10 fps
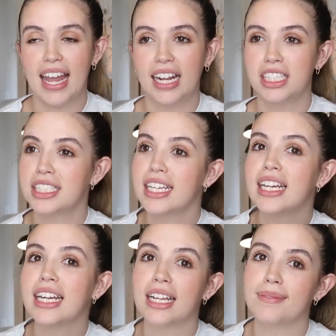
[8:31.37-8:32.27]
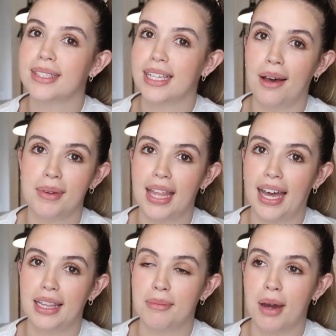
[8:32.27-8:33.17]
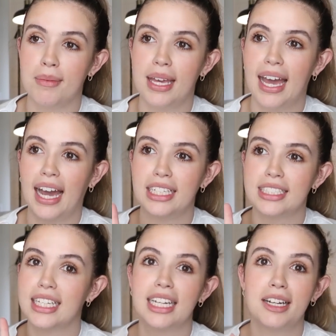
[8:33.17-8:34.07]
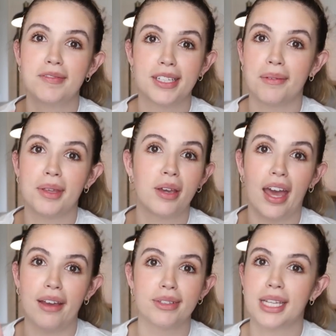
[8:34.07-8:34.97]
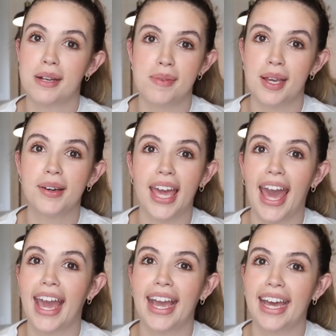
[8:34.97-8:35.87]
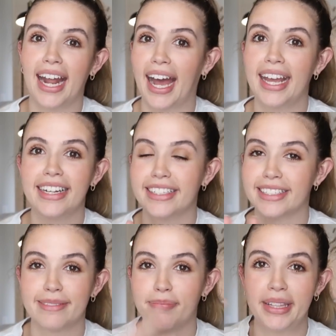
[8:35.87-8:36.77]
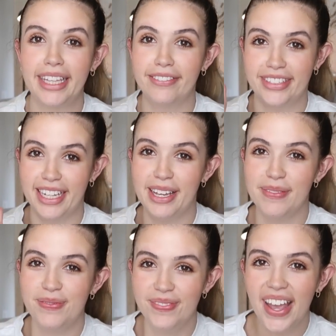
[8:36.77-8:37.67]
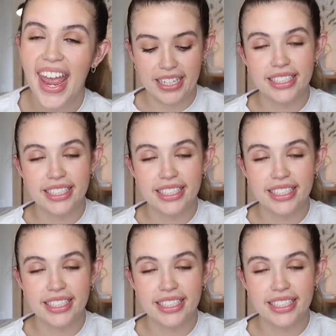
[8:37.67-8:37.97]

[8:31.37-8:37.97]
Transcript: And I just needed him to tell me that in the moment. I just needed him to tell me it was gonna be okay, and I just believed him.